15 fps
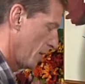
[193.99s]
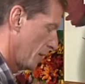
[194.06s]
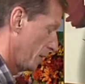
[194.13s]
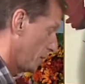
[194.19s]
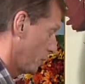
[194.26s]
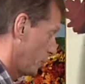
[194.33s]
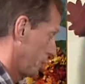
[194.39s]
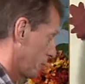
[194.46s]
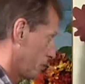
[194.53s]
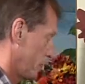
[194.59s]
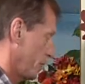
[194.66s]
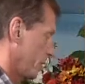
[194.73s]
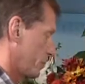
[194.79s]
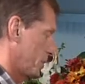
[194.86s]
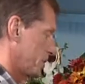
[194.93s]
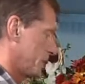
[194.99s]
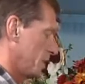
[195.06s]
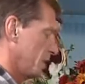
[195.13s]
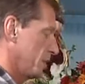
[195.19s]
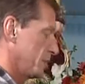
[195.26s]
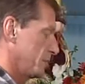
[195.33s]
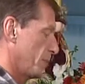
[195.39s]
I know when we were growing up as
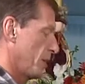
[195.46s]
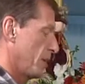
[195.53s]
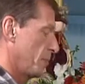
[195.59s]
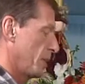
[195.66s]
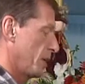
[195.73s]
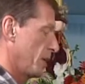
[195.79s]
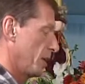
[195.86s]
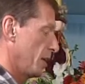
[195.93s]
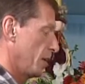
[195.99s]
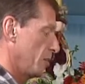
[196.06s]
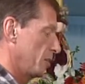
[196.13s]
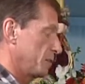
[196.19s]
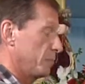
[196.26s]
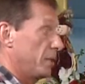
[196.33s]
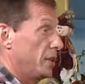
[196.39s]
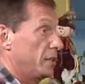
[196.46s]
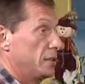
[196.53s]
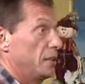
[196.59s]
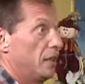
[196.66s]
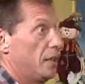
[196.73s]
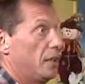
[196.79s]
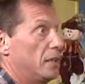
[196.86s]
kids, Mom and I always made
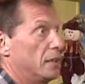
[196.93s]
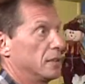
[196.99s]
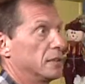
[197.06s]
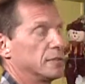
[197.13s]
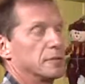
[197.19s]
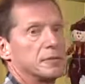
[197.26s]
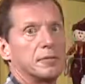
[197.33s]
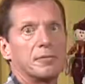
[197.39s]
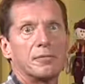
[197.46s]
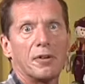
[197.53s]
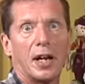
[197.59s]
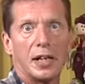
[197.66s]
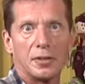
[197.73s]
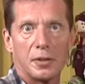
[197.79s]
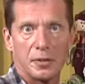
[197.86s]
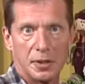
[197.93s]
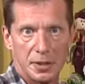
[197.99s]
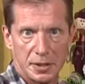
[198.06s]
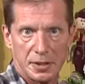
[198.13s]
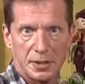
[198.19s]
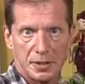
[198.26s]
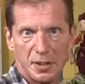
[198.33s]
fried
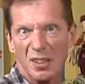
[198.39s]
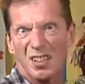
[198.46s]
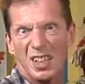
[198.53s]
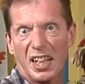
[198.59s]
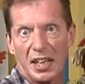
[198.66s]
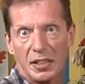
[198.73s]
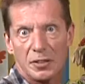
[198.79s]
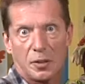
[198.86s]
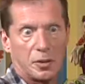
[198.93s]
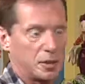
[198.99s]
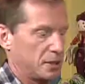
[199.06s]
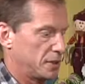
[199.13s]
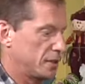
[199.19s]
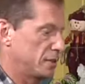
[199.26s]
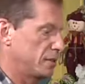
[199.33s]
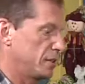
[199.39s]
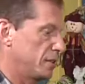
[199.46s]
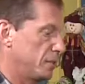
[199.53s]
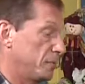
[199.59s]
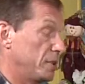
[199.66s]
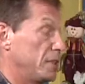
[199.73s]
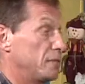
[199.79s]
donuts, cake donuts.
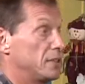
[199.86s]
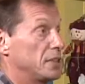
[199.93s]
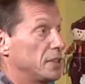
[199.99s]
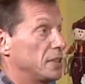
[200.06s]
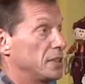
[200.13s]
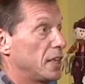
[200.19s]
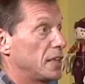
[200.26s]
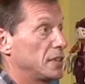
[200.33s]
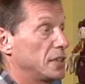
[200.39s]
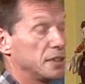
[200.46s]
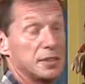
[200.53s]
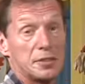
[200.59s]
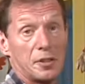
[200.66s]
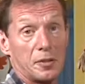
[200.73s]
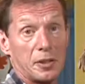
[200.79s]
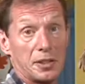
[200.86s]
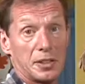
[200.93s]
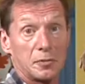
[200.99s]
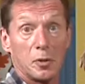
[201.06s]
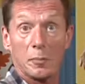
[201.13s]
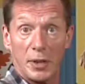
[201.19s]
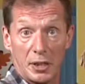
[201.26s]
We even did yeast donuts,
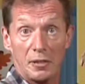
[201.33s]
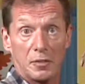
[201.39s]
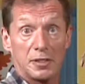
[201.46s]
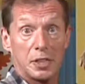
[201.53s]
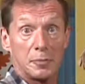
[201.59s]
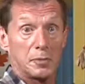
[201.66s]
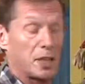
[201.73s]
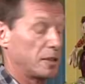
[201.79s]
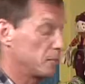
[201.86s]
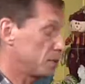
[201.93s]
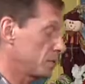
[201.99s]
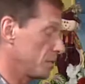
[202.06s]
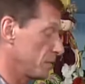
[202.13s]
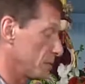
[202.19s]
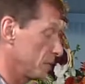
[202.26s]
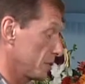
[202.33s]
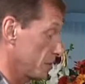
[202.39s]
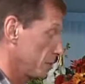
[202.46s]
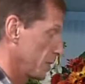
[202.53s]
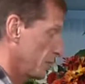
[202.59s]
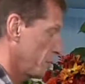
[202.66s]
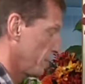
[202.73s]
and we'll make those sometime too. Those are
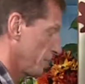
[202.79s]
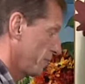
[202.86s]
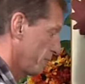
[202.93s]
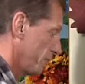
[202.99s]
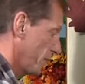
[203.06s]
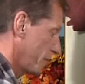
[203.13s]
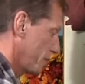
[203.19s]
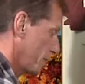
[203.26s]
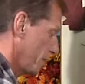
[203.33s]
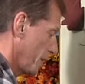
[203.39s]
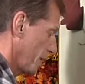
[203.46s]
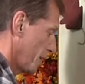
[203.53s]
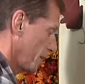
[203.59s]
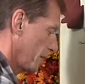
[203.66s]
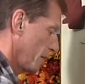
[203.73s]
really fun to make.